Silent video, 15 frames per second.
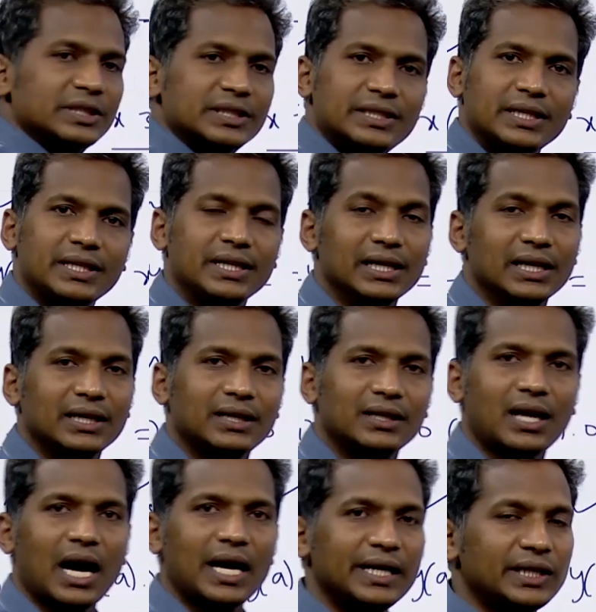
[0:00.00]
See, here
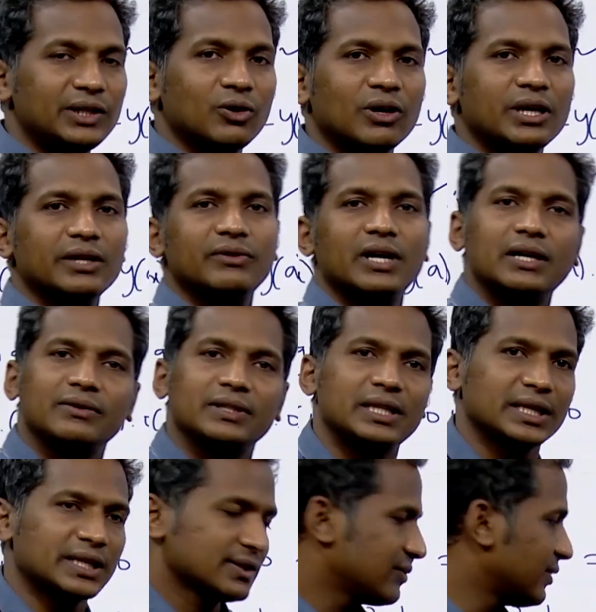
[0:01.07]
I did not divide with
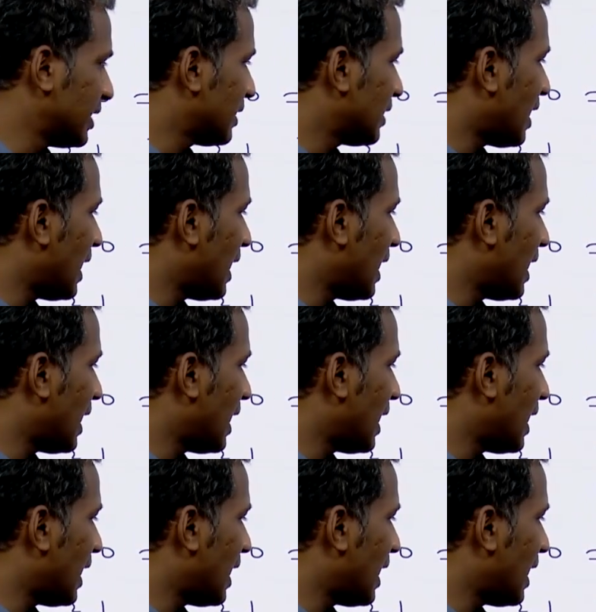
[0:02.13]
x square,